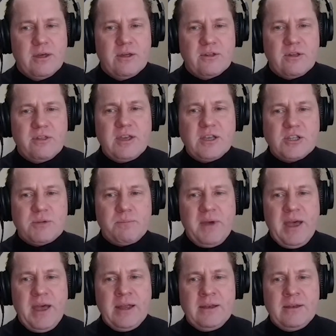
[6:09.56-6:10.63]
So I think
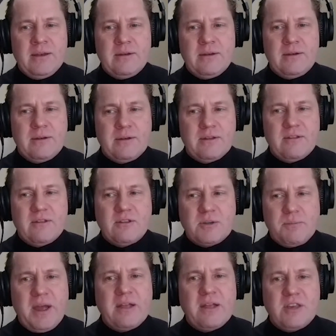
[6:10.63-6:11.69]

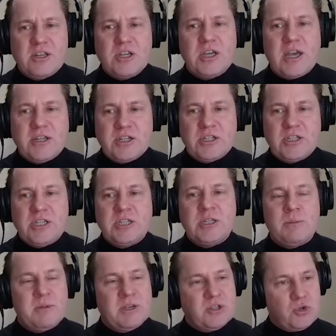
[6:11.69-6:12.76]
Japan's education
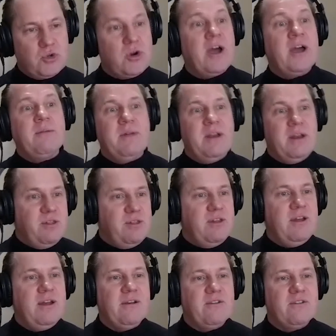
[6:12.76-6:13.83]
system has tried many
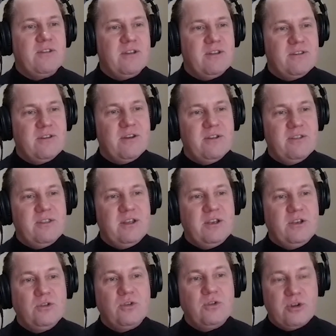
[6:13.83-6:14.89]
things. So
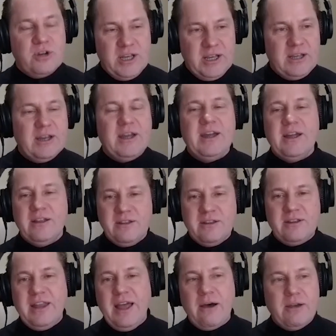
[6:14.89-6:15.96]
Yutori and
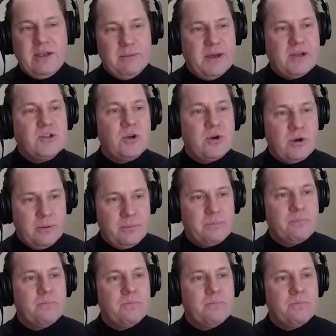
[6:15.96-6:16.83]
now Ibasho.